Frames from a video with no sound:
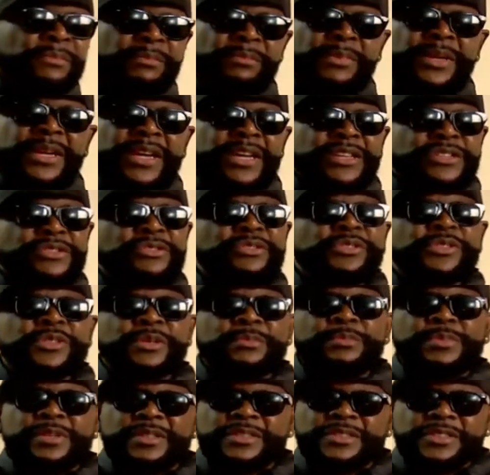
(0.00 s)
Man, you
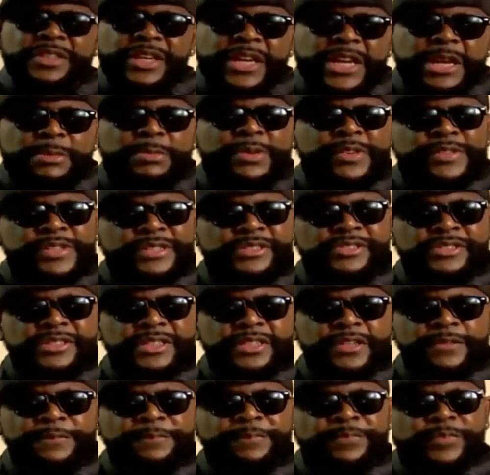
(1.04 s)
should be ashamed of
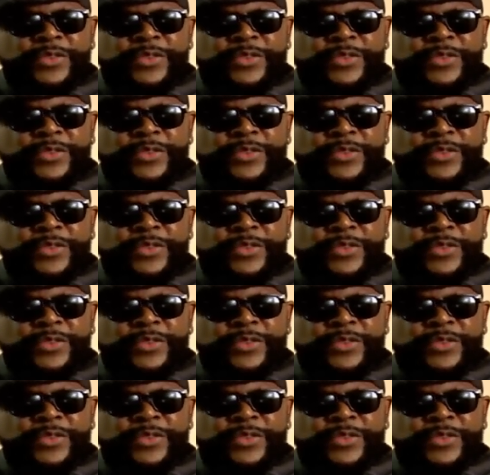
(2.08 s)
yourself.